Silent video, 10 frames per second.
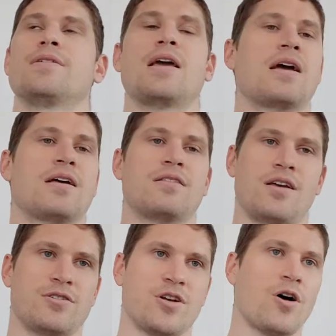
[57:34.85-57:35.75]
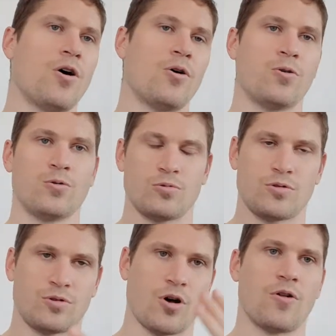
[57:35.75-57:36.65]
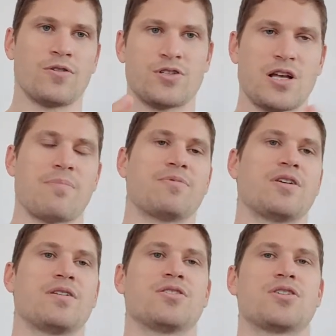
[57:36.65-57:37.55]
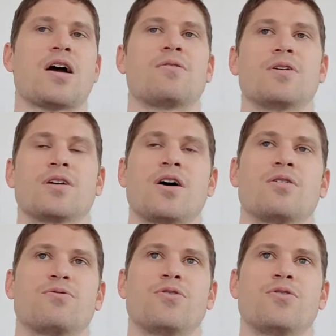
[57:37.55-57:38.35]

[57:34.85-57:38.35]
there's a whole concept in Shaolin Kung